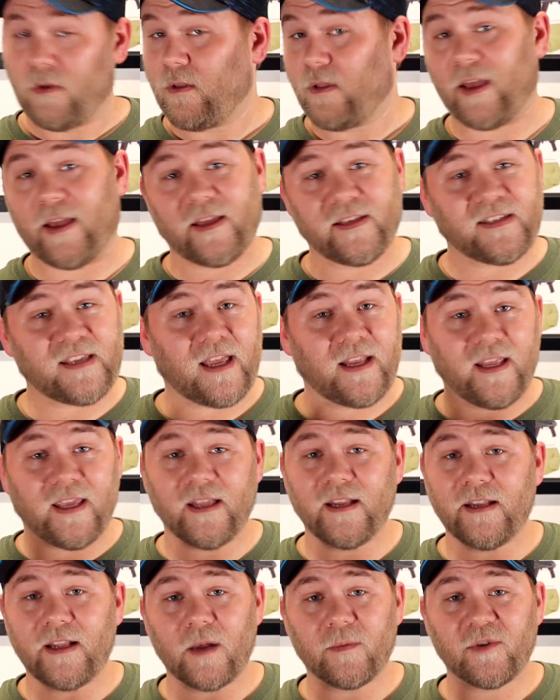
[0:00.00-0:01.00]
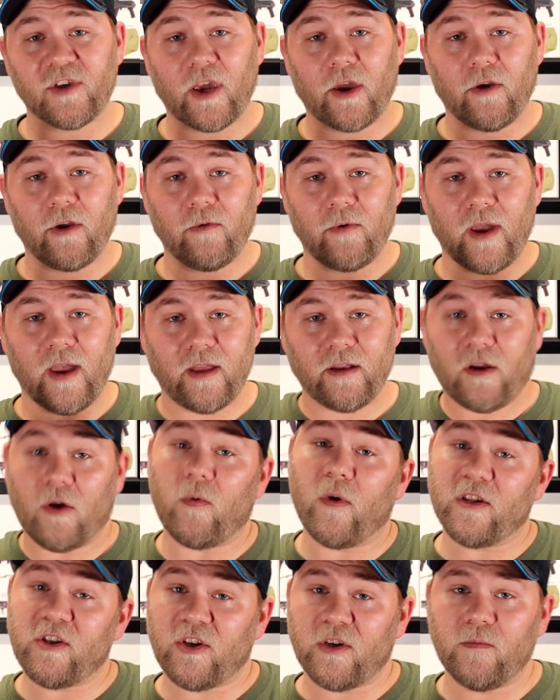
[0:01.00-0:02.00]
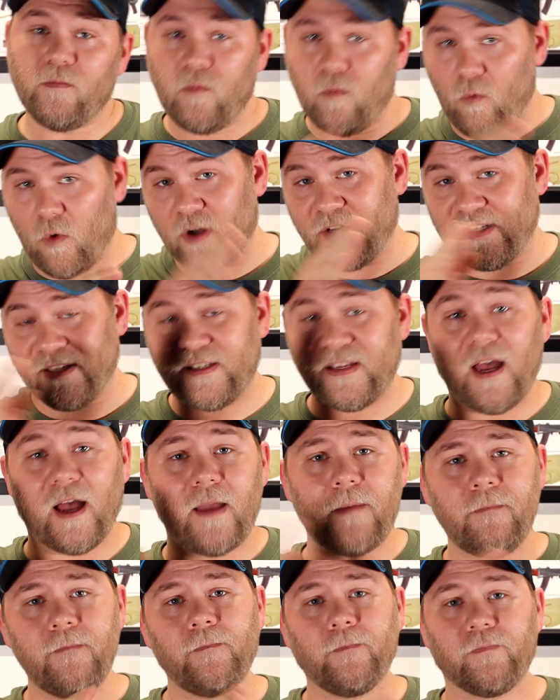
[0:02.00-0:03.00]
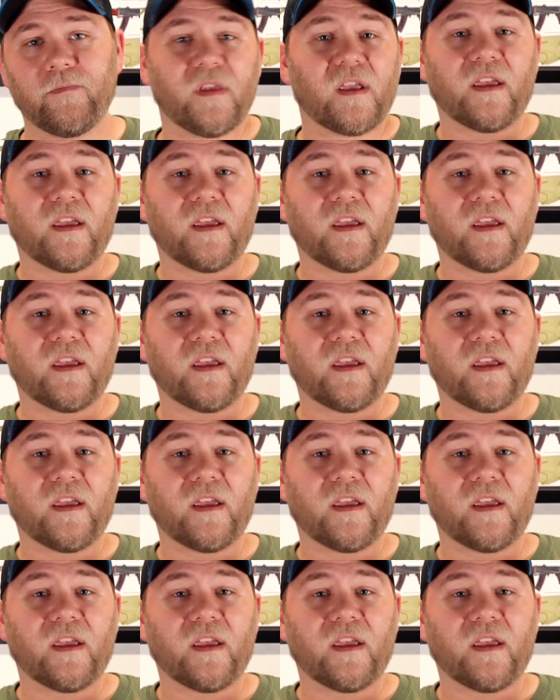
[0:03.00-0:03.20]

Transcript: Like I said, heat it up cherry red, quench them one at a time.